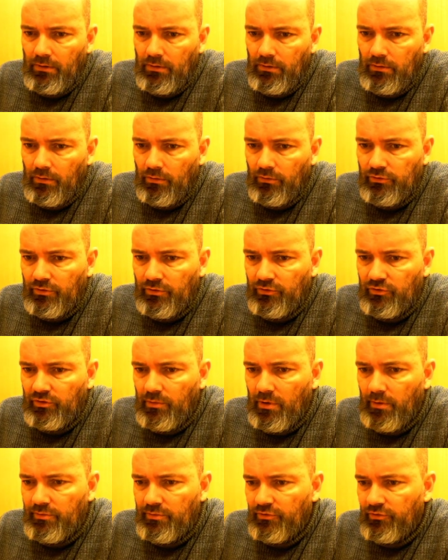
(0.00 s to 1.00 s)
Also some
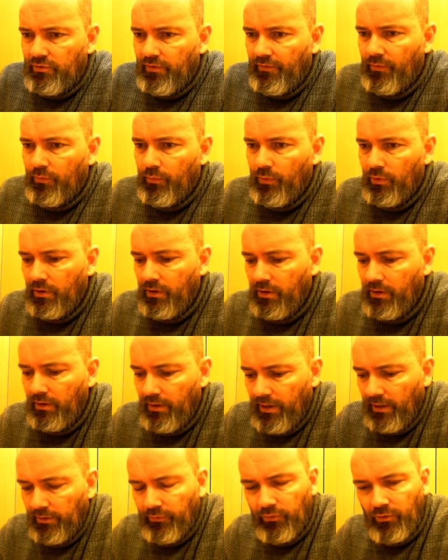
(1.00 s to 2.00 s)
options of the rook
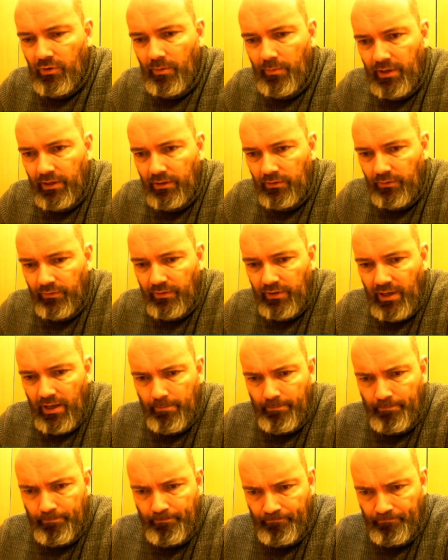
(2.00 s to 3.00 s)
later coming into the
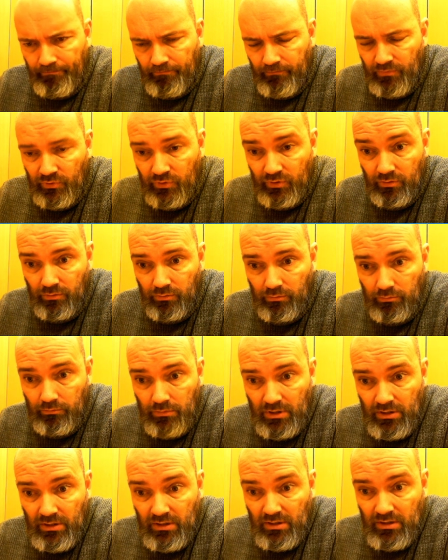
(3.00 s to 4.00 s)
game. So
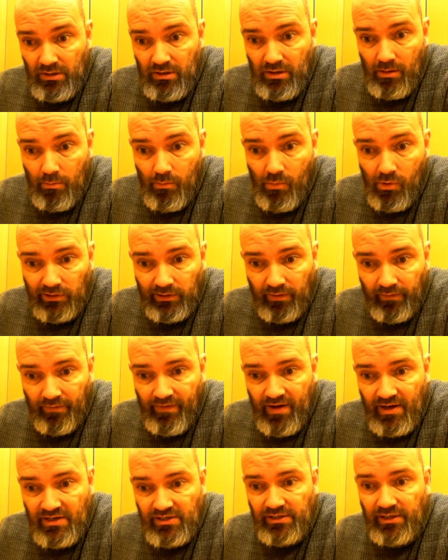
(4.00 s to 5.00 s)
a
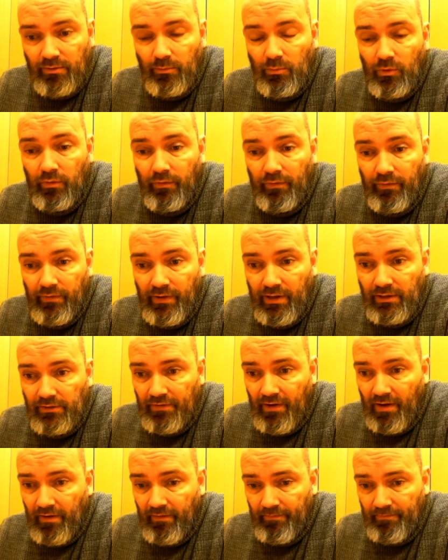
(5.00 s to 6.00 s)
multifaceted move,
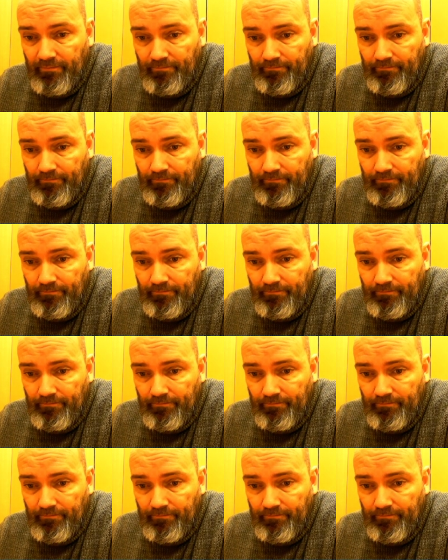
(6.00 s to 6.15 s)
h5.